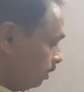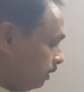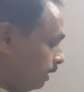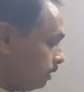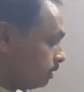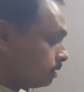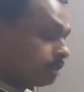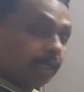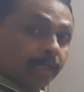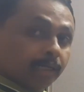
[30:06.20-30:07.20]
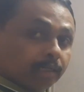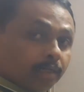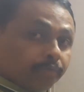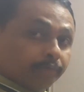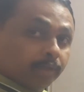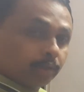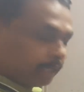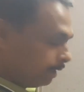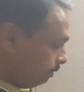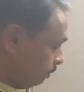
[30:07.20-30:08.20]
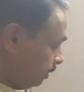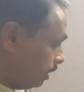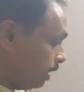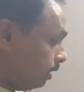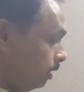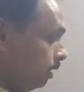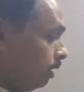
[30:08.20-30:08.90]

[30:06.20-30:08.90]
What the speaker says: there is a cylindrical phylloclade will be there.